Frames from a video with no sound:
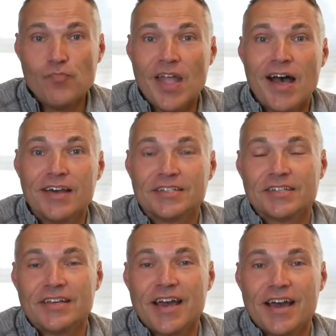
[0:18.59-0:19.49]

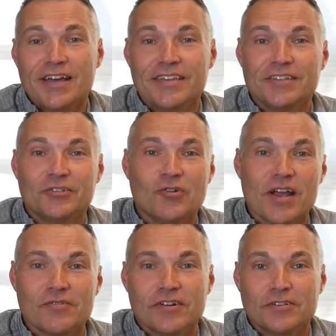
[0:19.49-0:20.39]
honestly, I think the
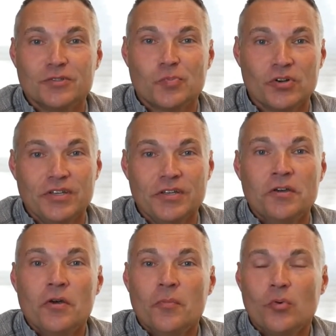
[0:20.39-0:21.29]
track record's
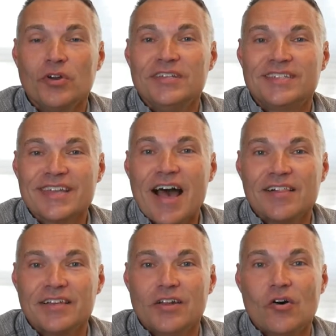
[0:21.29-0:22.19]
pretty
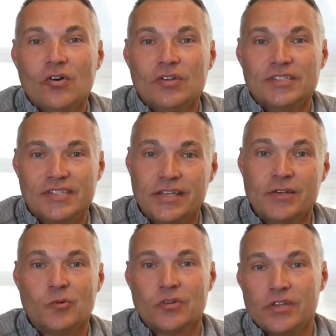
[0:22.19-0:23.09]
solid on
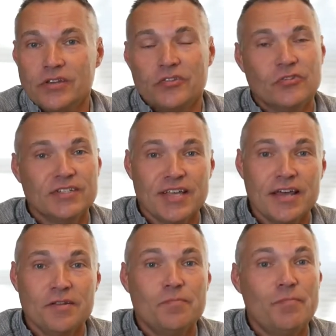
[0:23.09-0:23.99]
seeing where the industry is
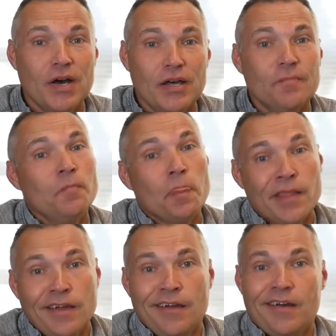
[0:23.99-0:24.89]
headed, but
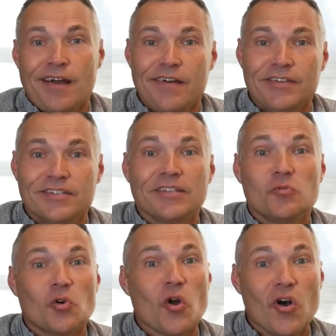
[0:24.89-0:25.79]
obviously,
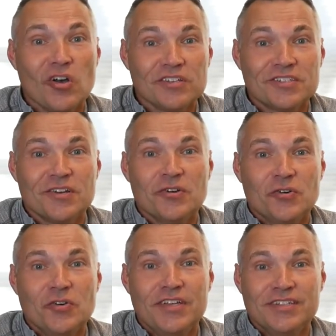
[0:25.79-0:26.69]
we're
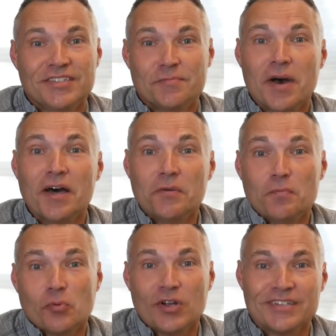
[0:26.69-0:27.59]
also in some
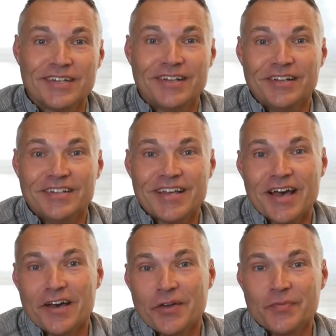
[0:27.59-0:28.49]
unprecedented
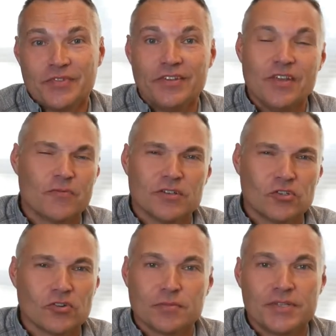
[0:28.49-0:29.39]
times and different
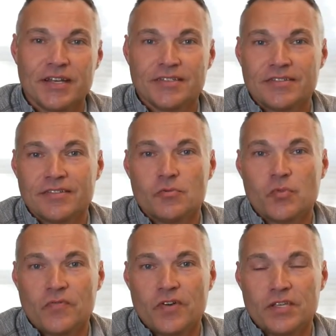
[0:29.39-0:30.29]
circumstances than
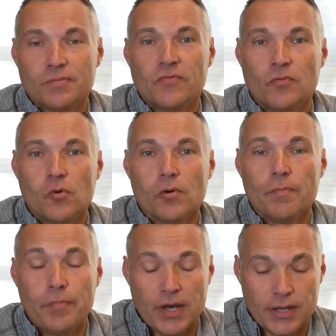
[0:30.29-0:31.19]
we faced before.
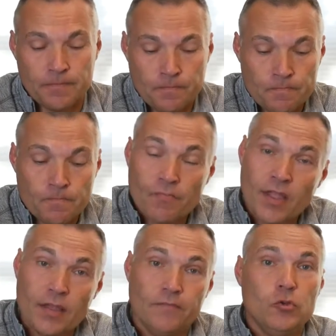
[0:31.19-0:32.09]
But
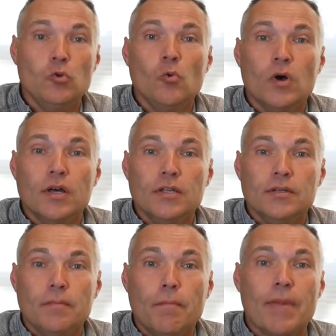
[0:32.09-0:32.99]
if you want
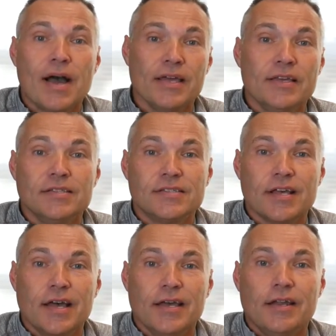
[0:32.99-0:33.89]
my
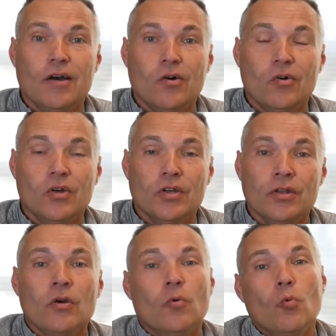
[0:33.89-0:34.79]
insight
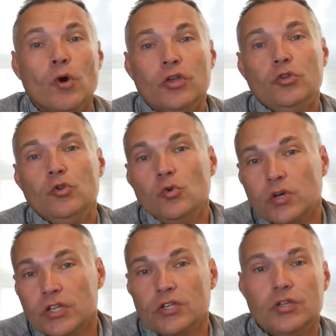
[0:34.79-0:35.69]
on what you
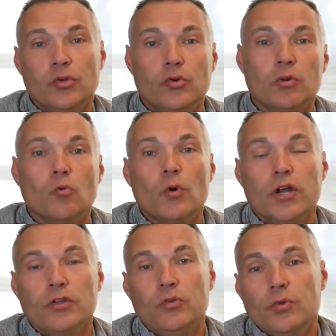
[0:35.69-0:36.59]
can do and
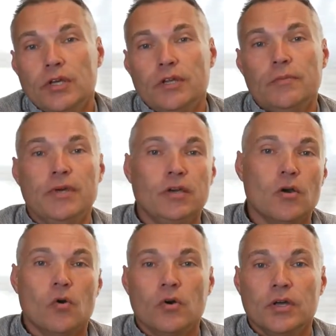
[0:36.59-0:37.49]
where you need to be
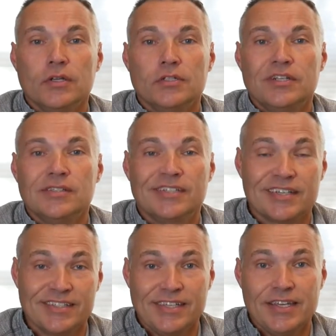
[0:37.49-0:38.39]
going to
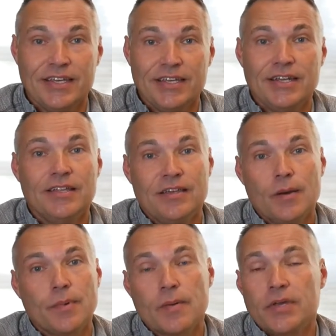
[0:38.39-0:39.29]
succeed in the
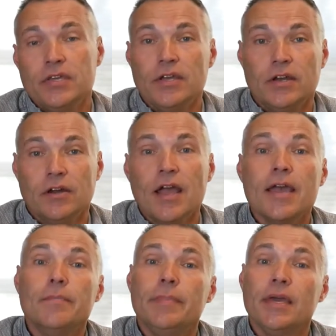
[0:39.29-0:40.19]
upcoming year
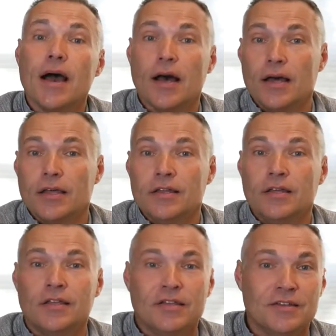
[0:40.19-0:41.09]
and beyond,
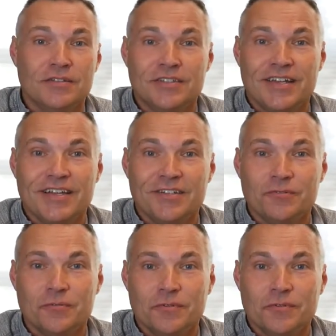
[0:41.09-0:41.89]
stay tuned.